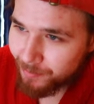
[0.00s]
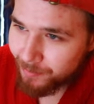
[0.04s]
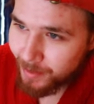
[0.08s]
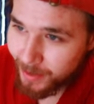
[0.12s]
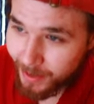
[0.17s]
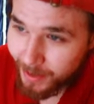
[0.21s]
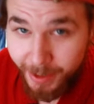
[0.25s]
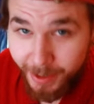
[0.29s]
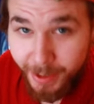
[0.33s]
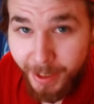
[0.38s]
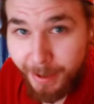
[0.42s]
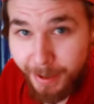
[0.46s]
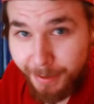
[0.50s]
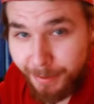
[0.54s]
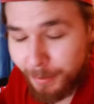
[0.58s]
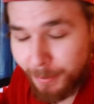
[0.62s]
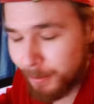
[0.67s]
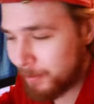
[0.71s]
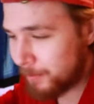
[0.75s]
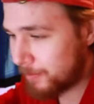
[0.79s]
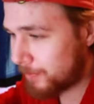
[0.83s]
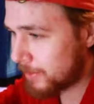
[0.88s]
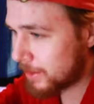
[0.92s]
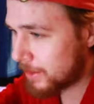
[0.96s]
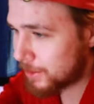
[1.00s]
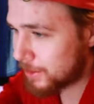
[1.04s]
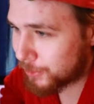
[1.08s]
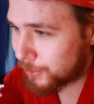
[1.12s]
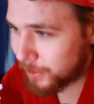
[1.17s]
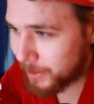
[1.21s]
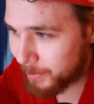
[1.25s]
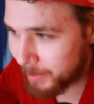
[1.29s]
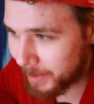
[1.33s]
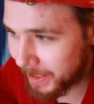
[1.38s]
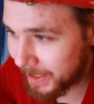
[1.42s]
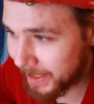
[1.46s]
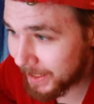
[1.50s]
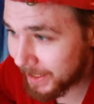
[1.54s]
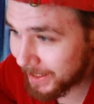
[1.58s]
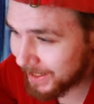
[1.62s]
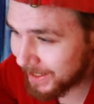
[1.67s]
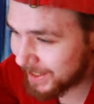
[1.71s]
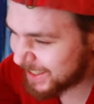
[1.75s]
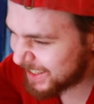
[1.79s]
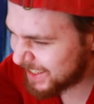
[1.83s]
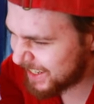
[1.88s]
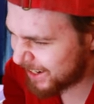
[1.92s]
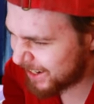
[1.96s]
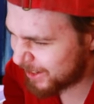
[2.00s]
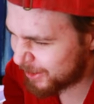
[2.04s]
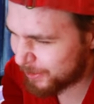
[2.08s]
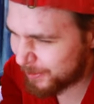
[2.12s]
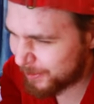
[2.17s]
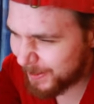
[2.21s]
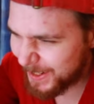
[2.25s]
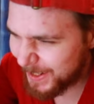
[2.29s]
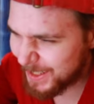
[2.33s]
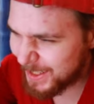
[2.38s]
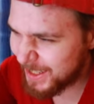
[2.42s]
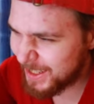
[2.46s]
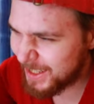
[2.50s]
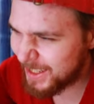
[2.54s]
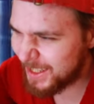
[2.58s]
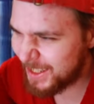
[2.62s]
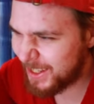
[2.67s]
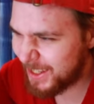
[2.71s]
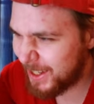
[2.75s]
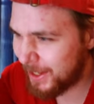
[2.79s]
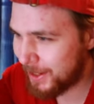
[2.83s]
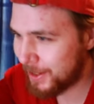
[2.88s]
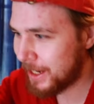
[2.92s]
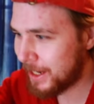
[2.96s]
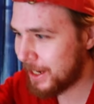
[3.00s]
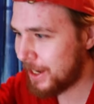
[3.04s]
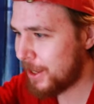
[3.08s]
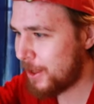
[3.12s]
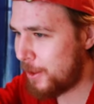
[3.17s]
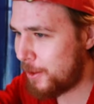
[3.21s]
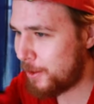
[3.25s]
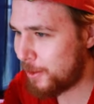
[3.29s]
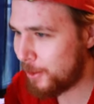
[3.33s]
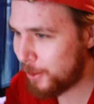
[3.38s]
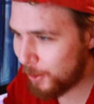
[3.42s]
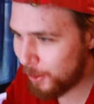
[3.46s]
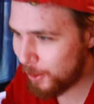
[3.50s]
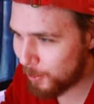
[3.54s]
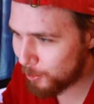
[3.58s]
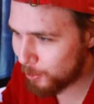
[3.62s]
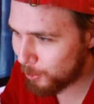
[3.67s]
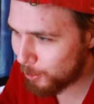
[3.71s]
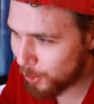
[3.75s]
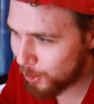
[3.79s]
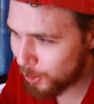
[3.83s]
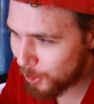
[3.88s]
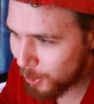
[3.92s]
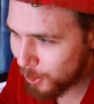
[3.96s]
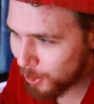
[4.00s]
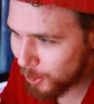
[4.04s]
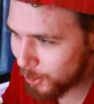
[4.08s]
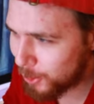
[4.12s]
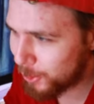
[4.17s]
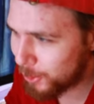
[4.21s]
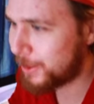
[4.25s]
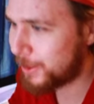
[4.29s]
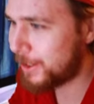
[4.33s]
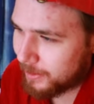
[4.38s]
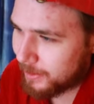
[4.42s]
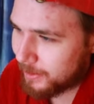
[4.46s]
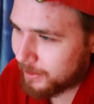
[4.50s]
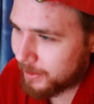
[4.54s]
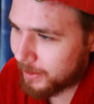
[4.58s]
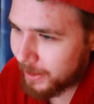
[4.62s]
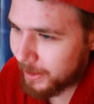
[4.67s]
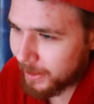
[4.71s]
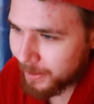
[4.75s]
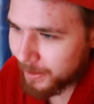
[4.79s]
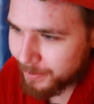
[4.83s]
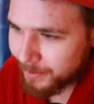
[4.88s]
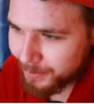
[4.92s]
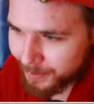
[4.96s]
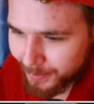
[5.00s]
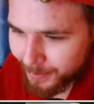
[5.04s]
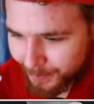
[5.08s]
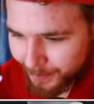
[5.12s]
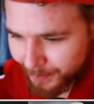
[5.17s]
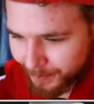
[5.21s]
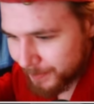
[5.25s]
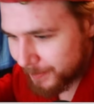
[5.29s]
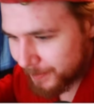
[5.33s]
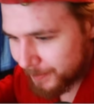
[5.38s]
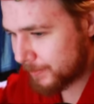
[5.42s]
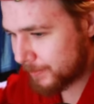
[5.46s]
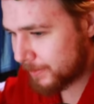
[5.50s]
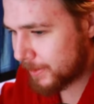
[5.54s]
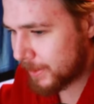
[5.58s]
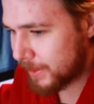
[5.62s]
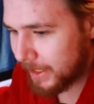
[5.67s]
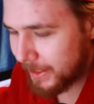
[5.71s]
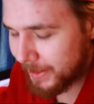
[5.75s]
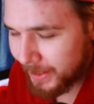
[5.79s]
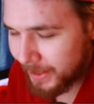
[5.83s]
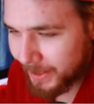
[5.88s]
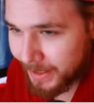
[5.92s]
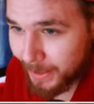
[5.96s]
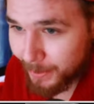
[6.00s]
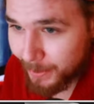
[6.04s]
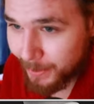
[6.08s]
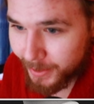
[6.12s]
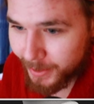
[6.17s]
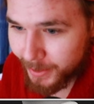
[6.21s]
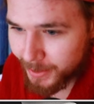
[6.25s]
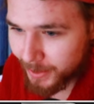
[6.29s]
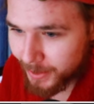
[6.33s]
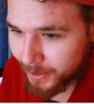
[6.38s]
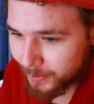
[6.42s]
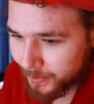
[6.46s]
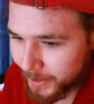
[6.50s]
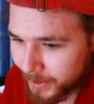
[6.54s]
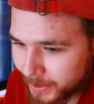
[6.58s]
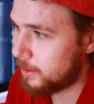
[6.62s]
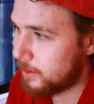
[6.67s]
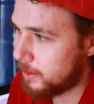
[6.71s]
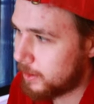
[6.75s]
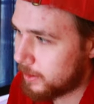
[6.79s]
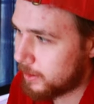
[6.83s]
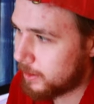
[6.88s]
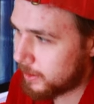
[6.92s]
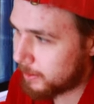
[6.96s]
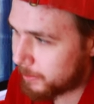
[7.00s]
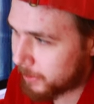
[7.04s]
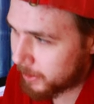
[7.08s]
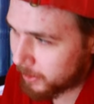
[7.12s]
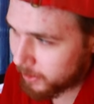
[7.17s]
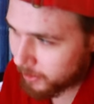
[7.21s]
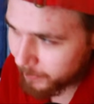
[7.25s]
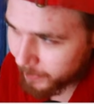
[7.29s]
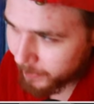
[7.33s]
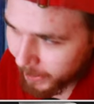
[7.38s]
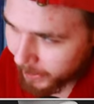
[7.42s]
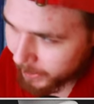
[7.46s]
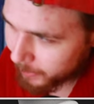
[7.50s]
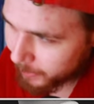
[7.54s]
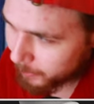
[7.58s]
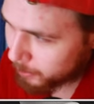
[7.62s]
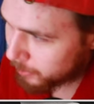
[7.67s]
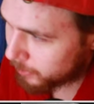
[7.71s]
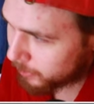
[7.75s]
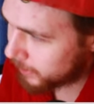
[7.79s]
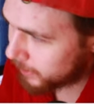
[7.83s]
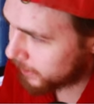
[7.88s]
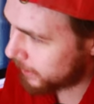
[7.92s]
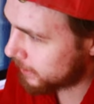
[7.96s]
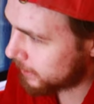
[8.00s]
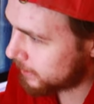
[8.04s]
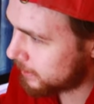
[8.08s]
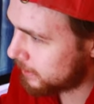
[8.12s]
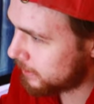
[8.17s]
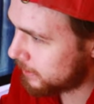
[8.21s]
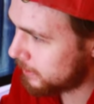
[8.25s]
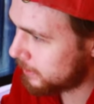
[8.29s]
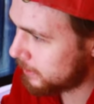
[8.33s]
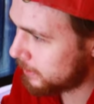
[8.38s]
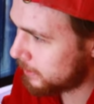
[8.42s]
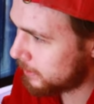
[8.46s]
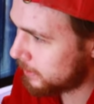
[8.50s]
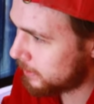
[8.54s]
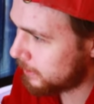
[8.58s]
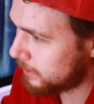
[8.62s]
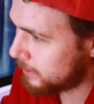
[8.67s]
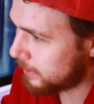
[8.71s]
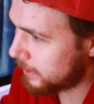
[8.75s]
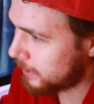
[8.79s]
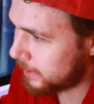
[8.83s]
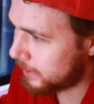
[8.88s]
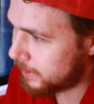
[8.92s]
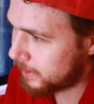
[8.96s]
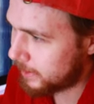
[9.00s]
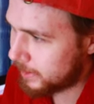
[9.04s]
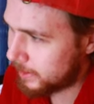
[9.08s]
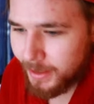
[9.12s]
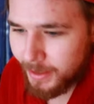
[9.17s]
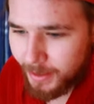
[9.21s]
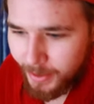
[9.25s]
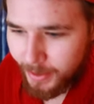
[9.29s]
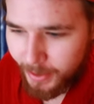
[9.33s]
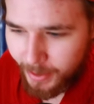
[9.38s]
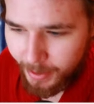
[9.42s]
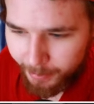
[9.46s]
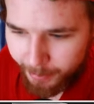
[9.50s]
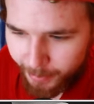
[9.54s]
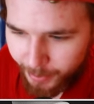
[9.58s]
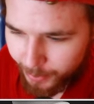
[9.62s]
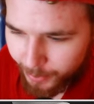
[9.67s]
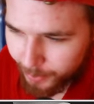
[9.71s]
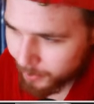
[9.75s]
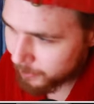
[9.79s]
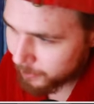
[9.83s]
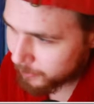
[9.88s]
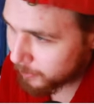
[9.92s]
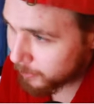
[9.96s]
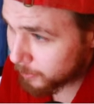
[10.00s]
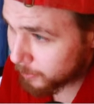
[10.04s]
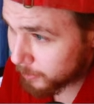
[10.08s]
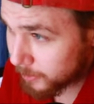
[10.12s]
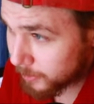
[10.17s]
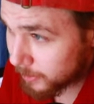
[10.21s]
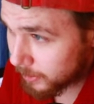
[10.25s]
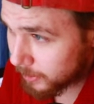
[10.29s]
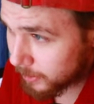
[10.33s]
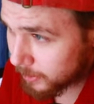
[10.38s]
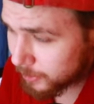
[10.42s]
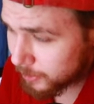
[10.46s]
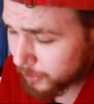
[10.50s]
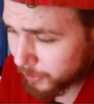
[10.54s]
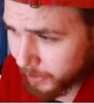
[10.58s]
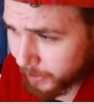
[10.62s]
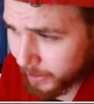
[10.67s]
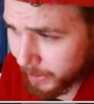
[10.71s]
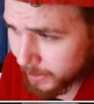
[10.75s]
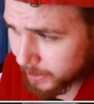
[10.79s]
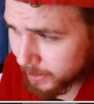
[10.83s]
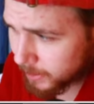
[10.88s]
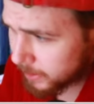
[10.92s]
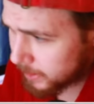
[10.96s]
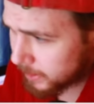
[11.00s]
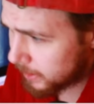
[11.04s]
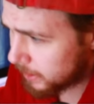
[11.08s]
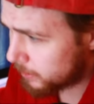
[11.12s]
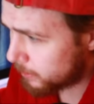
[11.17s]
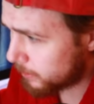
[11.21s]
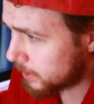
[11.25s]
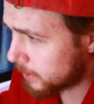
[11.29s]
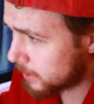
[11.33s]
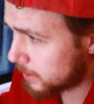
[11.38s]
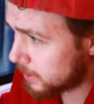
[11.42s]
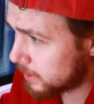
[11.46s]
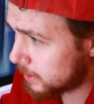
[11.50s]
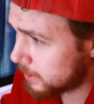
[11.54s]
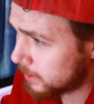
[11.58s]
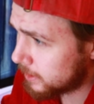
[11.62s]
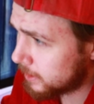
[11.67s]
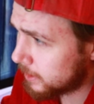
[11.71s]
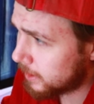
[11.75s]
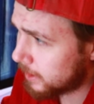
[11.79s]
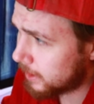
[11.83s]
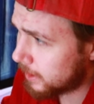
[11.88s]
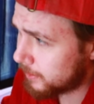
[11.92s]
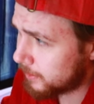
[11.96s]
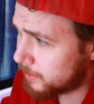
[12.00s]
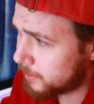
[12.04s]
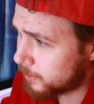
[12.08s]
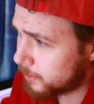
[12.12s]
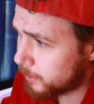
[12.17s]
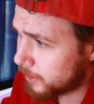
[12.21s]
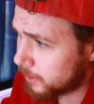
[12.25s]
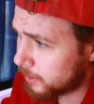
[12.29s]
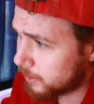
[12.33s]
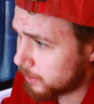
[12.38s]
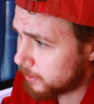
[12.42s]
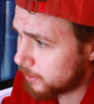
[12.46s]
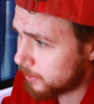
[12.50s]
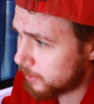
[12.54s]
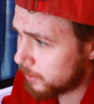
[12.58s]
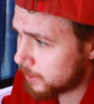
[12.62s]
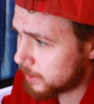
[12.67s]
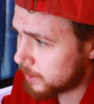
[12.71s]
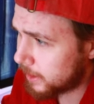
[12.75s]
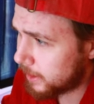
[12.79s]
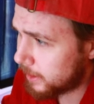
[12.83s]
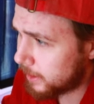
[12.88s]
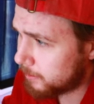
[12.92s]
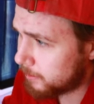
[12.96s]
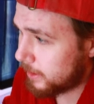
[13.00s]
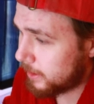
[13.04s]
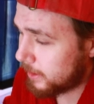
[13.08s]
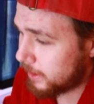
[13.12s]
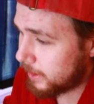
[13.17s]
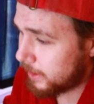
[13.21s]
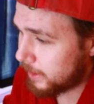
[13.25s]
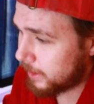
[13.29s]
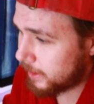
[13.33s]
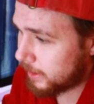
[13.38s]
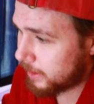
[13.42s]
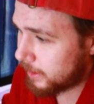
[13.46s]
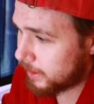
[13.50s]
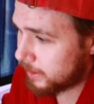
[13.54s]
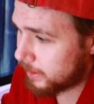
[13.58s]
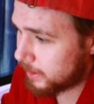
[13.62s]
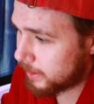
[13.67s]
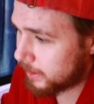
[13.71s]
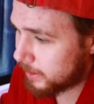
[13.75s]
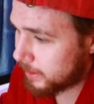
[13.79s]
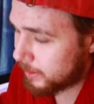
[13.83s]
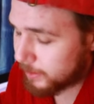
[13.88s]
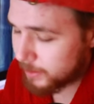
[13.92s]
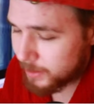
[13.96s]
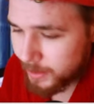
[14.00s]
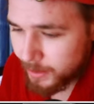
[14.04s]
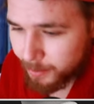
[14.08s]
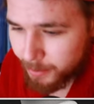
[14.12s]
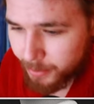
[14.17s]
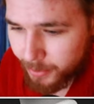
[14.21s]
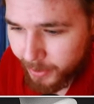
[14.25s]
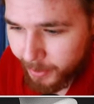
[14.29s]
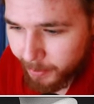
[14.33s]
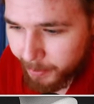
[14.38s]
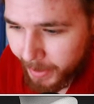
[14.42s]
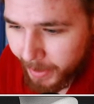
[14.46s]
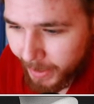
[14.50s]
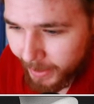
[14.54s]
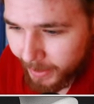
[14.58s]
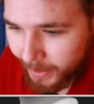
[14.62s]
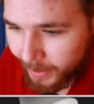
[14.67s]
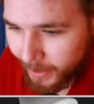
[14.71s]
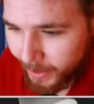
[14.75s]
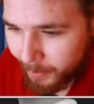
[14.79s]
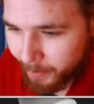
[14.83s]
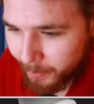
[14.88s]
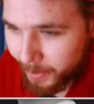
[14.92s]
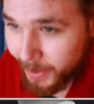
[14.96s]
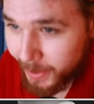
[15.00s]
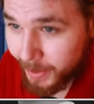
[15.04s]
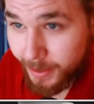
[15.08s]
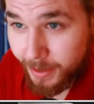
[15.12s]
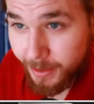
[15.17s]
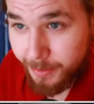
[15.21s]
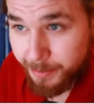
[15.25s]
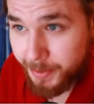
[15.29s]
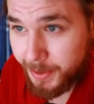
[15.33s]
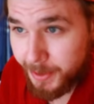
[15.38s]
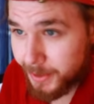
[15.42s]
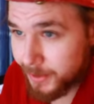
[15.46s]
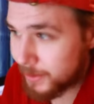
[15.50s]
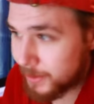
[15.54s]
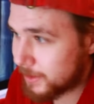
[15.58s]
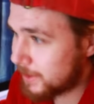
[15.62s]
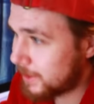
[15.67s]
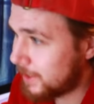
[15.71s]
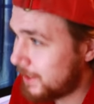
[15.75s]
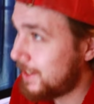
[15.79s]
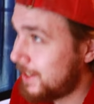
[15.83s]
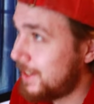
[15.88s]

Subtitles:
Gotham screaming, and he sacrifices the rook! Yeah. I think that one deserved it. That better have gotten a brilliant. It did. A beautiful. I'll show you guys the sequence after we look through this game. And it's a pretty bad game, it appears.